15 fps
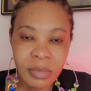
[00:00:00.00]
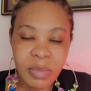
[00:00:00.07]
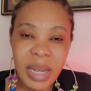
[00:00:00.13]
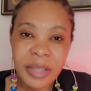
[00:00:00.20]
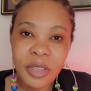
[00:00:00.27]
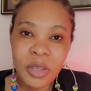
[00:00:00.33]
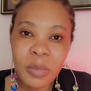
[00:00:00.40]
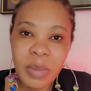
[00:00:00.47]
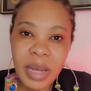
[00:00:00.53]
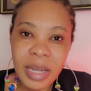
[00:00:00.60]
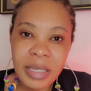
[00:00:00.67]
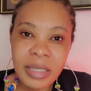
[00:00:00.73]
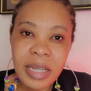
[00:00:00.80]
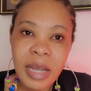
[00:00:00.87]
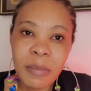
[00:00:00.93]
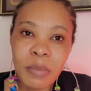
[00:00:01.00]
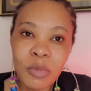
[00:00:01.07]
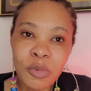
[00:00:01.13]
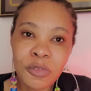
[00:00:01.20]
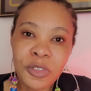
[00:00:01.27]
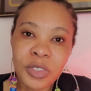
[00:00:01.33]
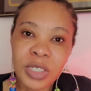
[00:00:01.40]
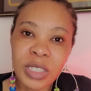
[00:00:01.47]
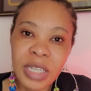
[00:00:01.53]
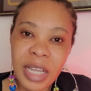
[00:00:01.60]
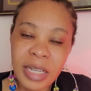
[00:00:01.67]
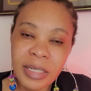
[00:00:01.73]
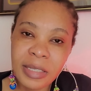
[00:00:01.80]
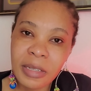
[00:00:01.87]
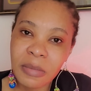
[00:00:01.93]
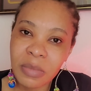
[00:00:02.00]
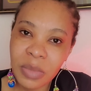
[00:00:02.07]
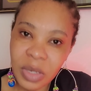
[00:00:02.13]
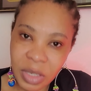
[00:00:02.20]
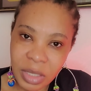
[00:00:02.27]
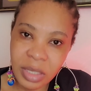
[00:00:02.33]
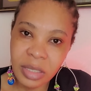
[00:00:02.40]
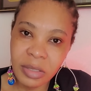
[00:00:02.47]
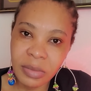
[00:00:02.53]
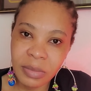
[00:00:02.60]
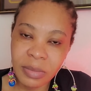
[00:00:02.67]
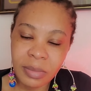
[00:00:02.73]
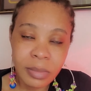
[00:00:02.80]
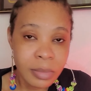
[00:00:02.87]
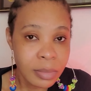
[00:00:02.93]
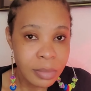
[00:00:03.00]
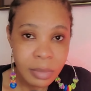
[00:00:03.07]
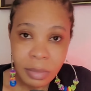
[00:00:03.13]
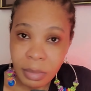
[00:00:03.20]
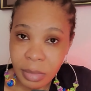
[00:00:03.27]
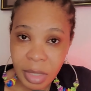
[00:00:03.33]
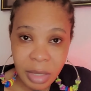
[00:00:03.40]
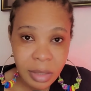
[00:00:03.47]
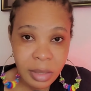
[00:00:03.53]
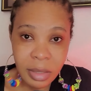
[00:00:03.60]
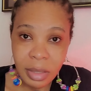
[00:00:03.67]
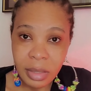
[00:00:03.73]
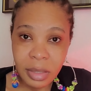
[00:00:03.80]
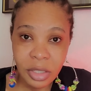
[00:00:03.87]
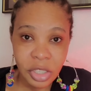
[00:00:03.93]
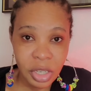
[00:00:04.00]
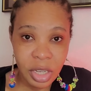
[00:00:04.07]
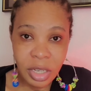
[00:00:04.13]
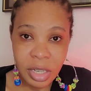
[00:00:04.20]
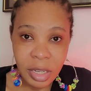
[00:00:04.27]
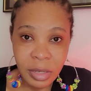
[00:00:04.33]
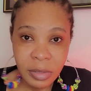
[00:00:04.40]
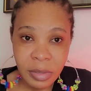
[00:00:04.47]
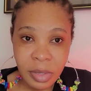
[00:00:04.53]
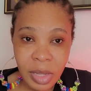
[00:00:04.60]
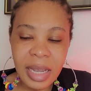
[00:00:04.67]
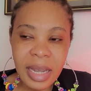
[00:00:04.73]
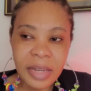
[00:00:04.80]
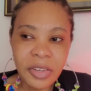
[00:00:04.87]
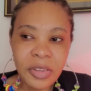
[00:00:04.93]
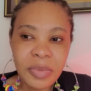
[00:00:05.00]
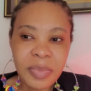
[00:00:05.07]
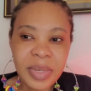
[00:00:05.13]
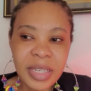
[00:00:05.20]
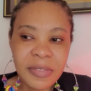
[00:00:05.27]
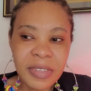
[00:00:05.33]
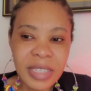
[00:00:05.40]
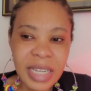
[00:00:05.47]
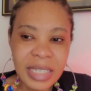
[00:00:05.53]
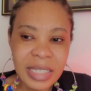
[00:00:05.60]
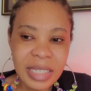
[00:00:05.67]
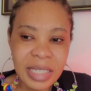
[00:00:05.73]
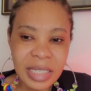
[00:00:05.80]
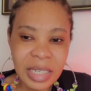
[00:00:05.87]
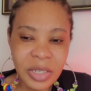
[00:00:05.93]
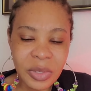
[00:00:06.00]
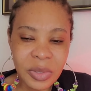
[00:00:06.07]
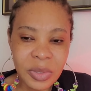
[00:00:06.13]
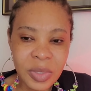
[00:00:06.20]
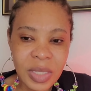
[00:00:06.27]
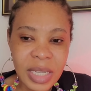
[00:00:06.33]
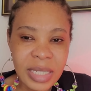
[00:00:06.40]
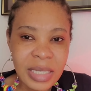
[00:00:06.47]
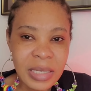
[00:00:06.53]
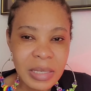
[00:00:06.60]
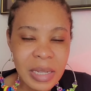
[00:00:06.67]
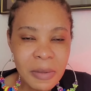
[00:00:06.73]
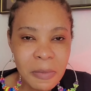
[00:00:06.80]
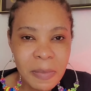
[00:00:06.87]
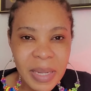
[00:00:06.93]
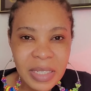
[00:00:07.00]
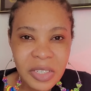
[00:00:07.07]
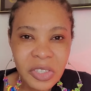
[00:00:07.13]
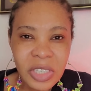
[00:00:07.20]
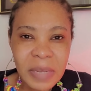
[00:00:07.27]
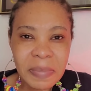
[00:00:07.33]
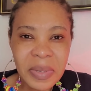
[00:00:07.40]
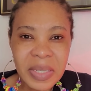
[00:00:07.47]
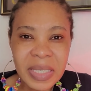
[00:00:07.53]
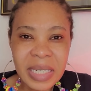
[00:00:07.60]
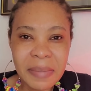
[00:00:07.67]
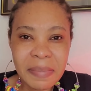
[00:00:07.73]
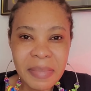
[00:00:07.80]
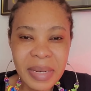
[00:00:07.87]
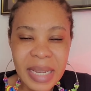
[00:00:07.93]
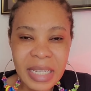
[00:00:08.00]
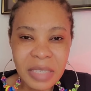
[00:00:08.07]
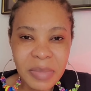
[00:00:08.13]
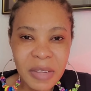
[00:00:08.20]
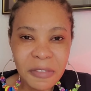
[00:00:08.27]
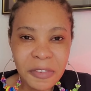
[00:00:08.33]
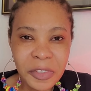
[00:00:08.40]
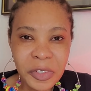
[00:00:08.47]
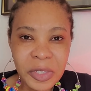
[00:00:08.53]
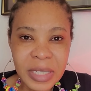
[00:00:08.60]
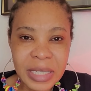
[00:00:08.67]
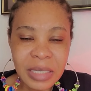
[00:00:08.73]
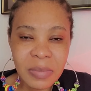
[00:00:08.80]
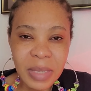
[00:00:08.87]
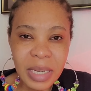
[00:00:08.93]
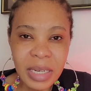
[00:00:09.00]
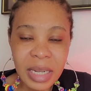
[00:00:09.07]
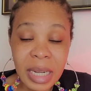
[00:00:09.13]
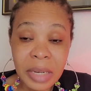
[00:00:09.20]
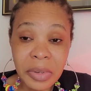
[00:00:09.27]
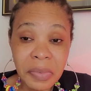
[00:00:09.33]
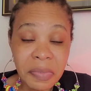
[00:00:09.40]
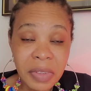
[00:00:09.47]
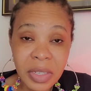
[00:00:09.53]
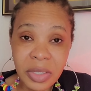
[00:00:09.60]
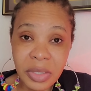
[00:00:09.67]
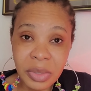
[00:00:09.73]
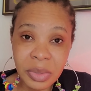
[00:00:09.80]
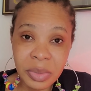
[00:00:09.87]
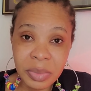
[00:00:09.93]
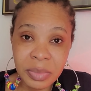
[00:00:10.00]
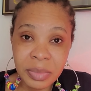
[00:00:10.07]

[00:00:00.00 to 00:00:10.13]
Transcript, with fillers: Pack your bags and move to the next person. That is it. Shikina. I don't believe in that saying that goes, there's a particular person that, that is meant for you on this planet. I don't think so.